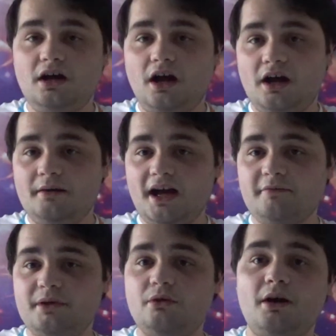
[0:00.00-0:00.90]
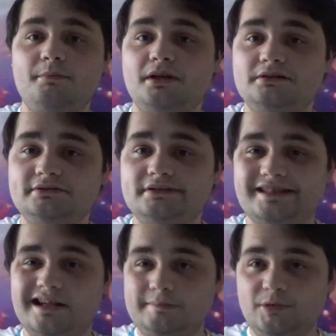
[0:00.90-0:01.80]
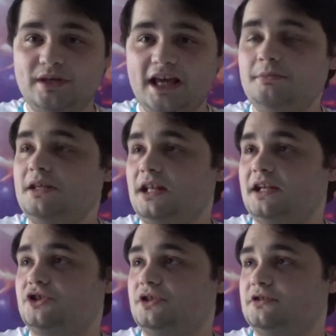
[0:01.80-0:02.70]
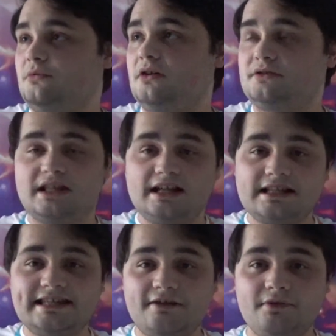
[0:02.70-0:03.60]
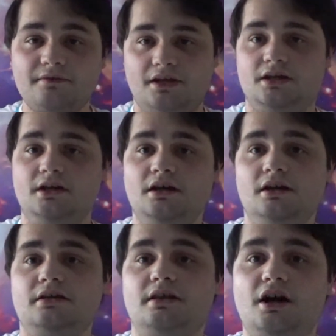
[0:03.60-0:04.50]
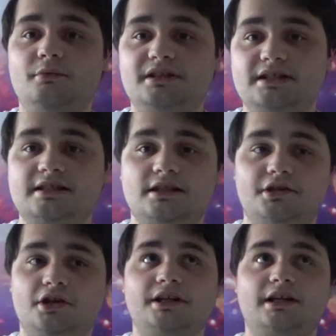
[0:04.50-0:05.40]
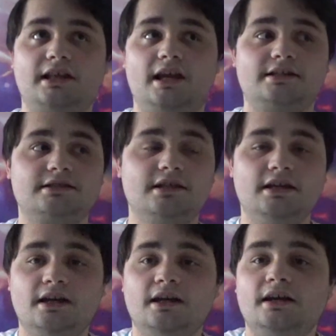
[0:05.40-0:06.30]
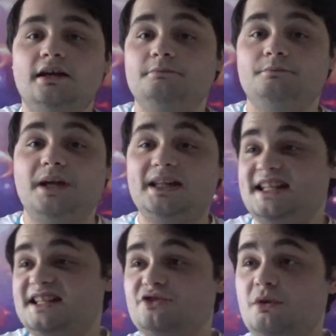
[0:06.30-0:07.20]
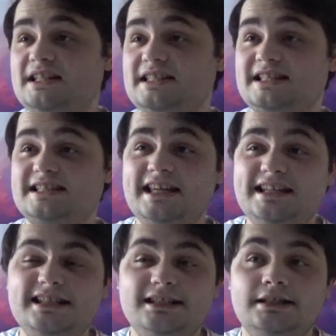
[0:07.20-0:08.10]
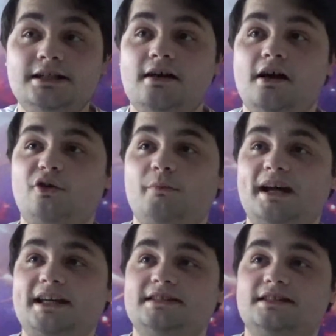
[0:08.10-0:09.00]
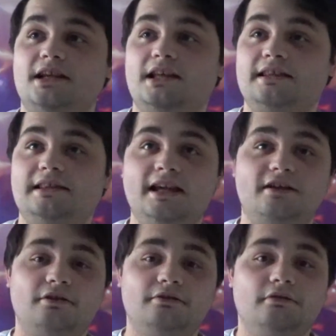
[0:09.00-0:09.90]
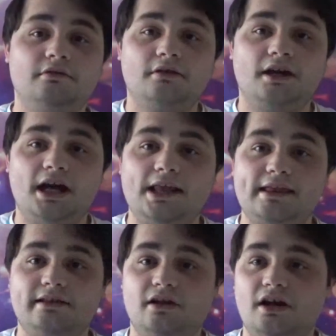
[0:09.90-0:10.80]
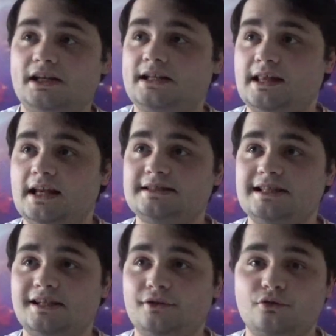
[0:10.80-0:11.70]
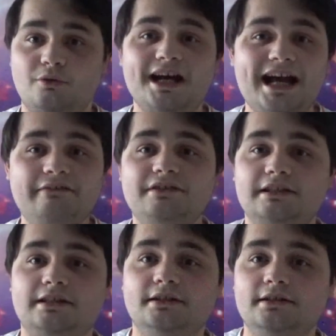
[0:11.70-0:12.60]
I have built up a sizable game collection as well. So that's another thing that I would consider that I collect. And then in 2016, I got back into Lego, and I collect Lego quite avidly.